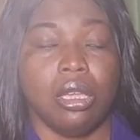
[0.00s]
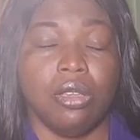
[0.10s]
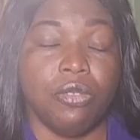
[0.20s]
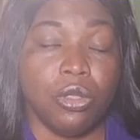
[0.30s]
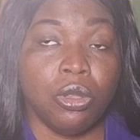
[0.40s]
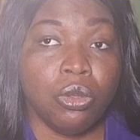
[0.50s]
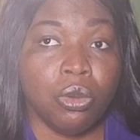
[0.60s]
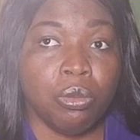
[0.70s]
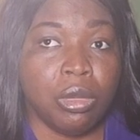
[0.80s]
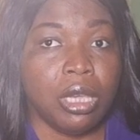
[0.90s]
if you don't
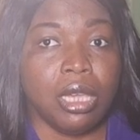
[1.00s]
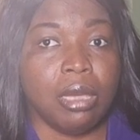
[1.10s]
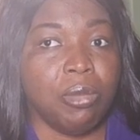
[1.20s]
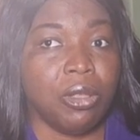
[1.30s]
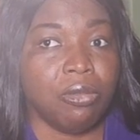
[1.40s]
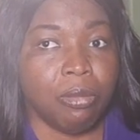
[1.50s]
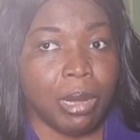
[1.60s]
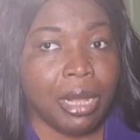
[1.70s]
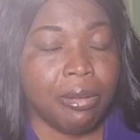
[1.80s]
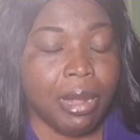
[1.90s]
know me, a bit of a
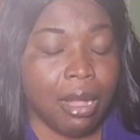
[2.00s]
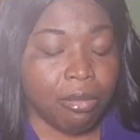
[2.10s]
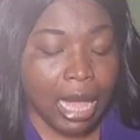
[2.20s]
background,